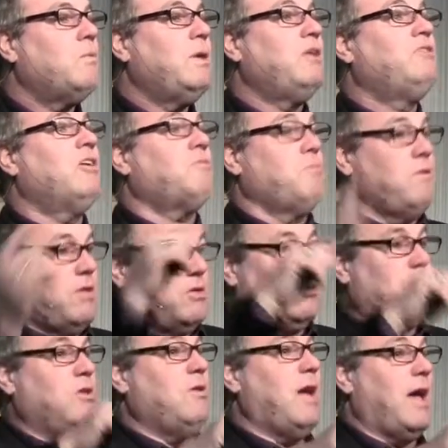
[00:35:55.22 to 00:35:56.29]
We had just moved
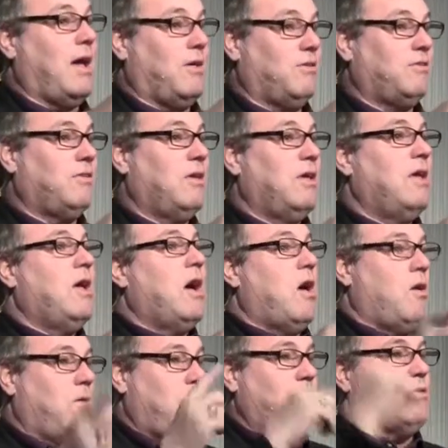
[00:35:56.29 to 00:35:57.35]
into the new house
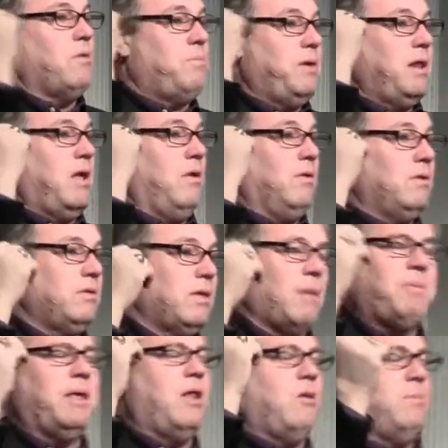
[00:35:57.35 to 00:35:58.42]
on, over on Penn Oak,
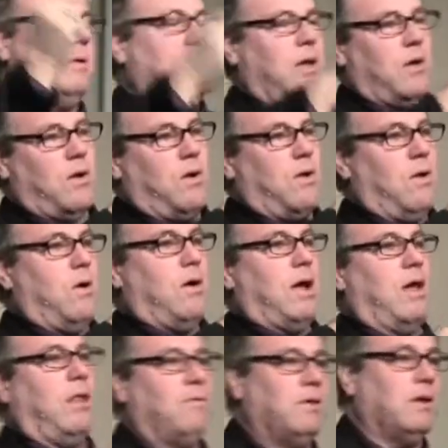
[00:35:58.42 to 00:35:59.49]
not Penn Oak, but
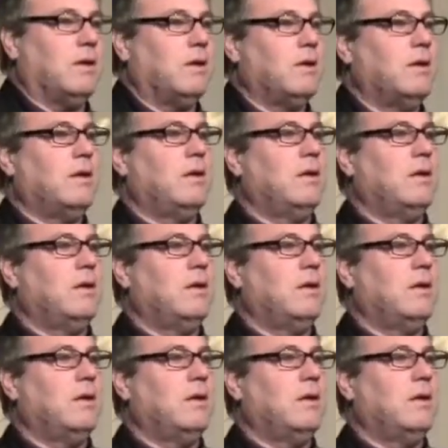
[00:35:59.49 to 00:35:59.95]
Argyle over here.